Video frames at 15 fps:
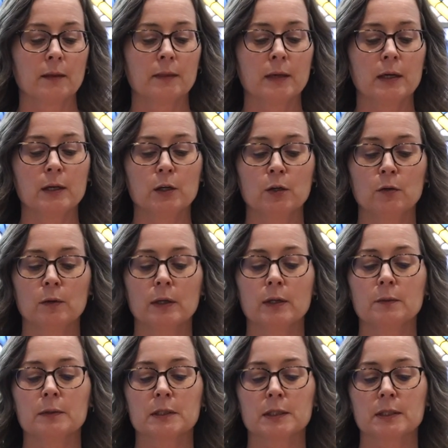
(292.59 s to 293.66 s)
They knew
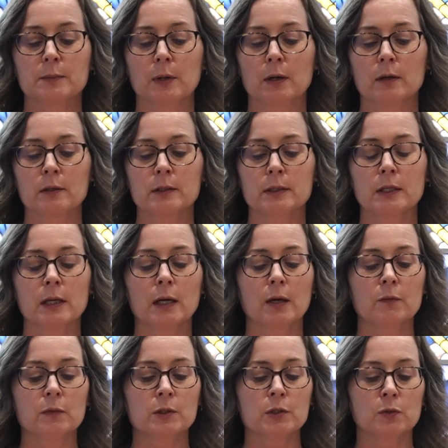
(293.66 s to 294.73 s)
he was smart
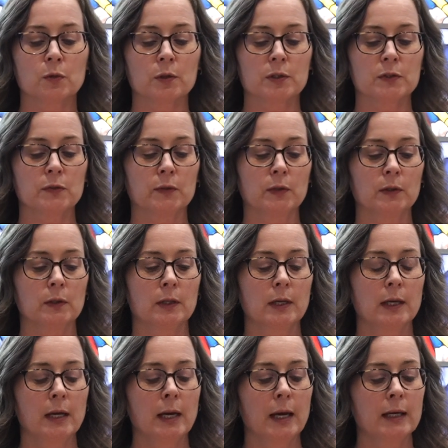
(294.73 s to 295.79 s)
and resourceful,
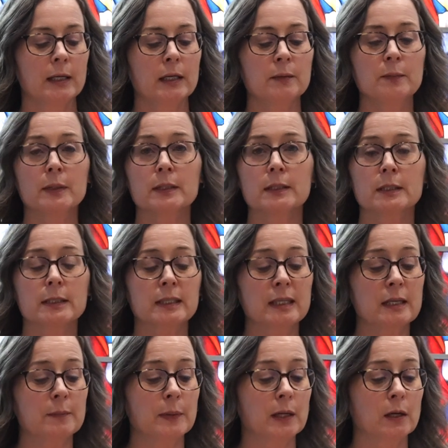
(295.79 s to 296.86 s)
and he'd been
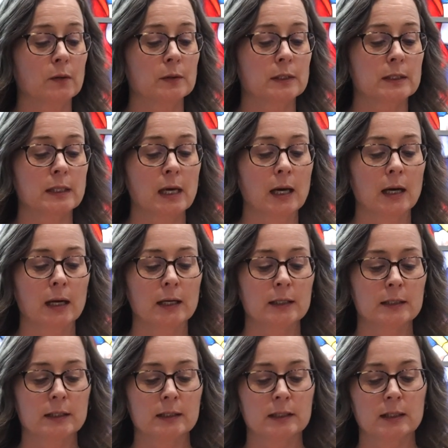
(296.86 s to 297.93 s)
sleeping outside
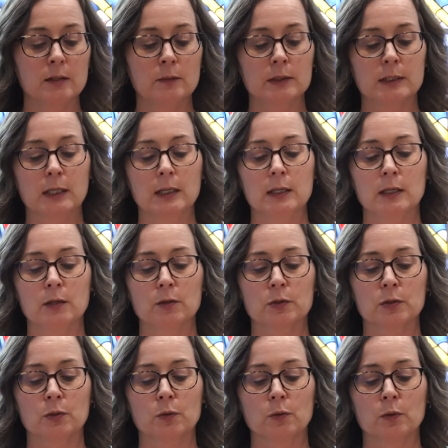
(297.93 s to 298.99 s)
since he was 8
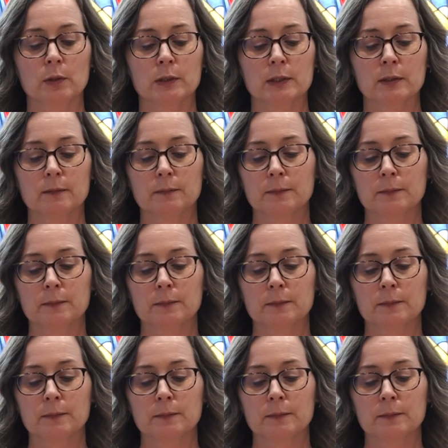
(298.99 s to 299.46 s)
years old.